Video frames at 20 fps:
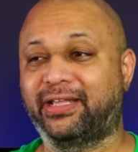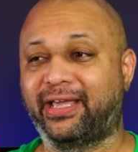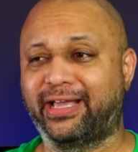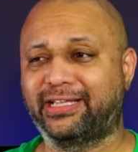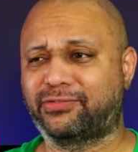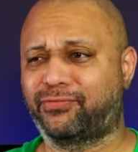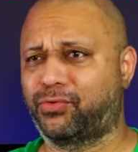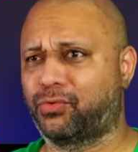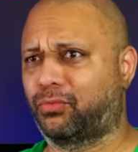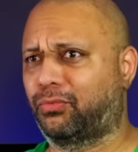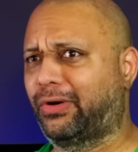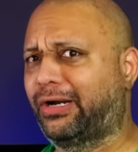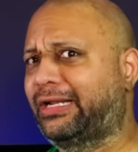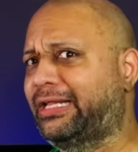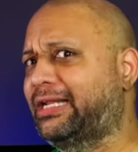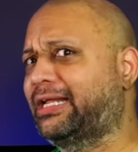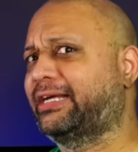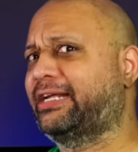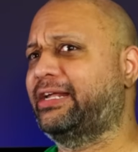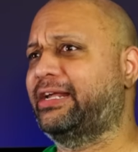days. If you're
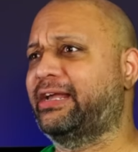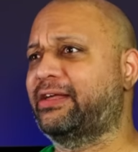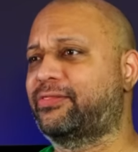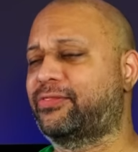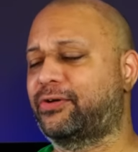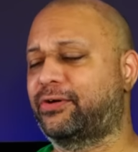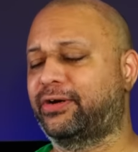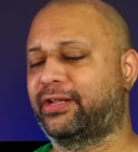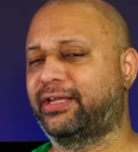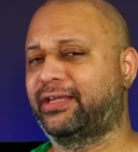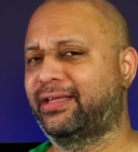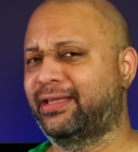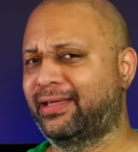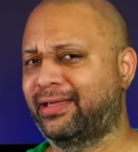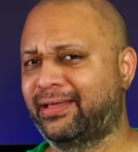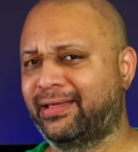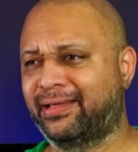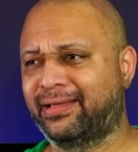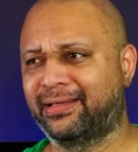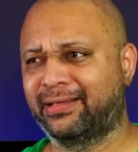really lucky, you get thirty,
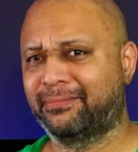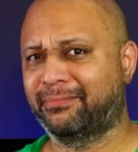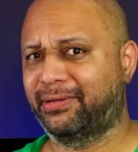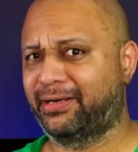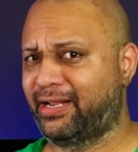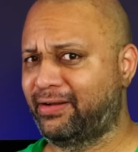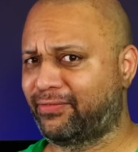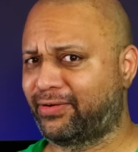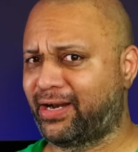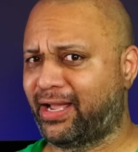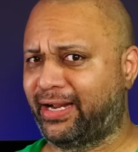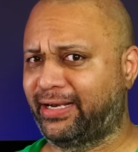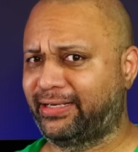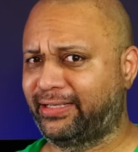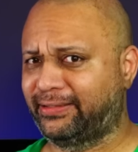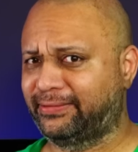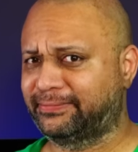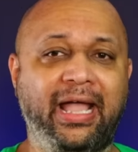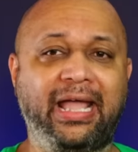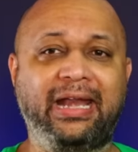but never
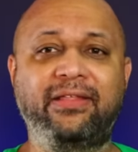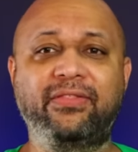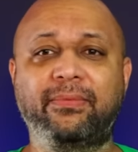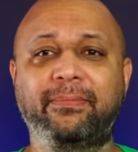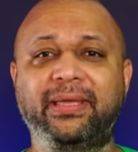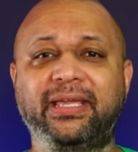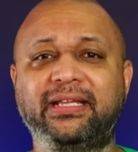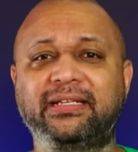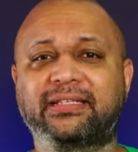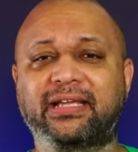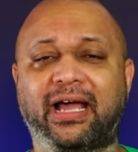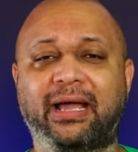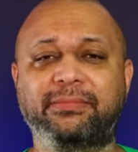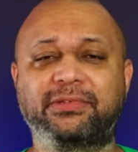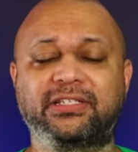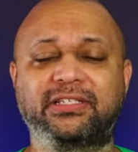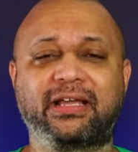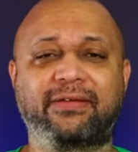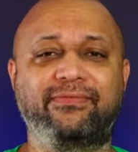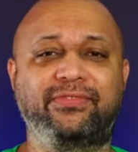ninety. And in the meantime,
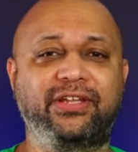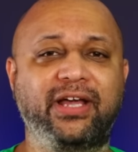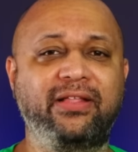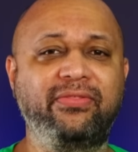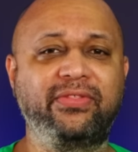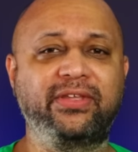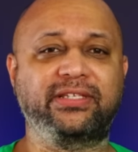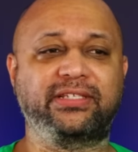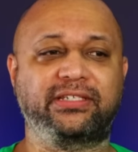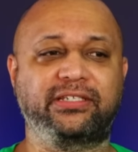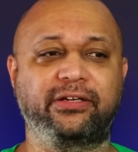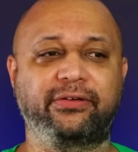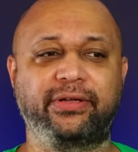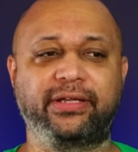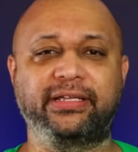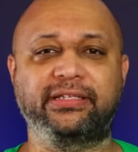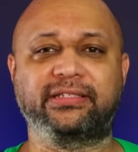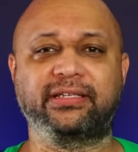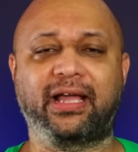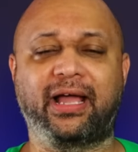since I've done this
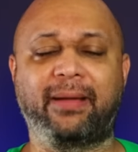series,